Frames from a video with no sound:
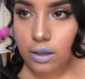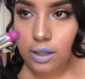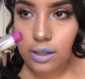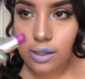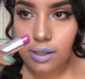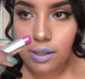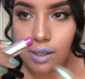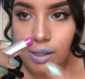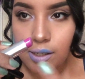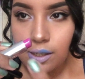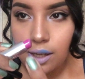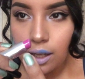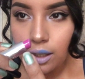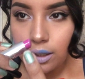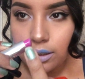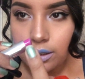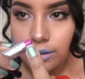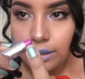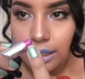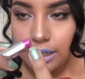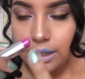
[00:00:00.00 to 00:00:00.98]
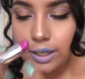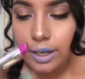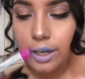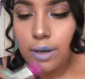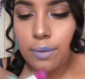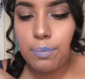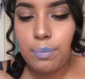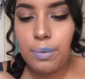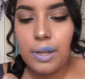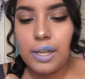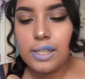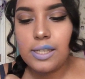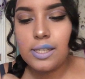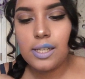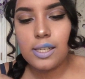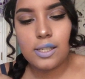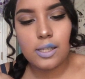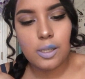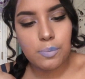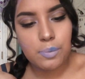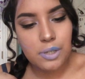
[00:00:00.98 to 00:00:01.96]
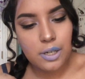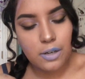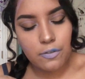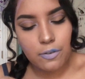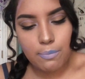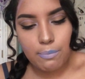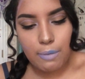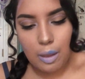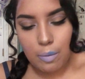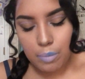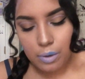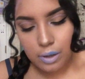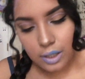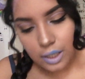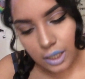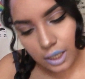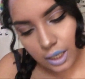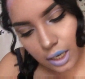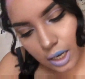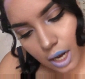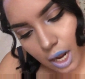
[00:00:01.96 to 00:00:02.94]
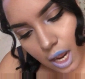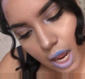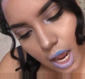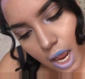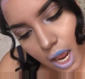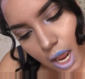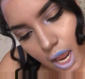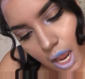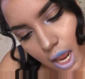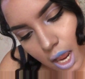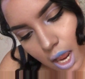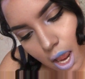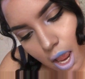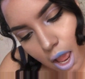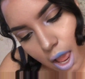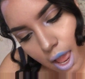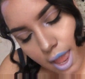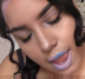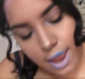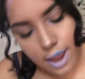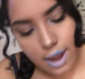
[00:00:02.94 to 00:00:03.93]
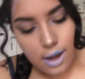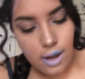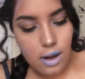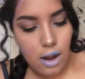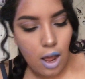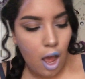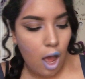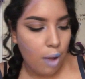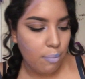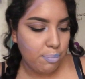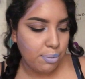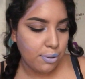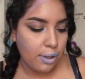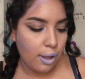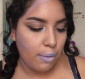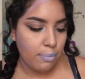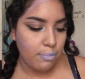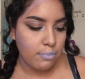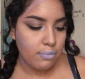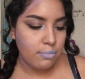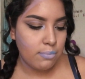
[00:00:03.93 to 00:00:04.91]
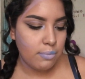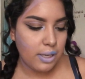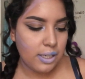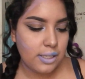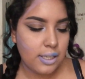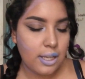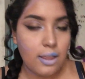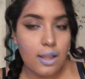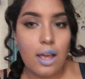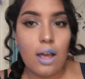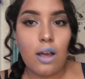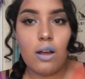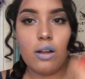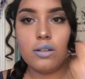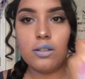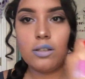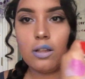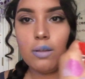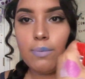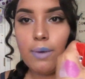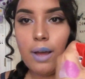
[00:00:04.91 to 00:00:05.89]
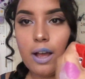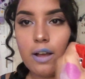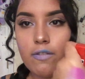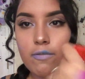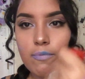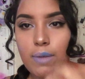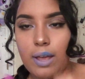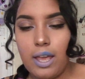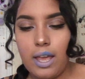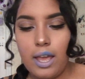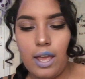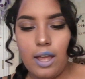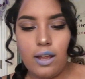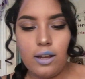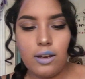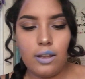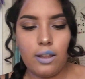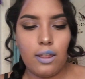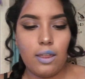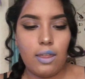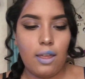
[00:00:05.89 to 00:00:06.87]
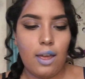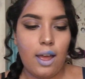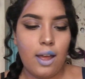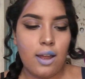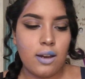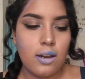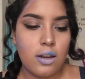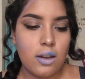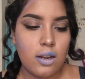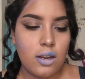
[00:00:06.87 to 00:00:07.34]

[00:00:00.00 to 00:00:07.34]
it's this color right there, but it's this lipstick from Maybelline in Hot Plum, mixing that onto the back of my hand like that.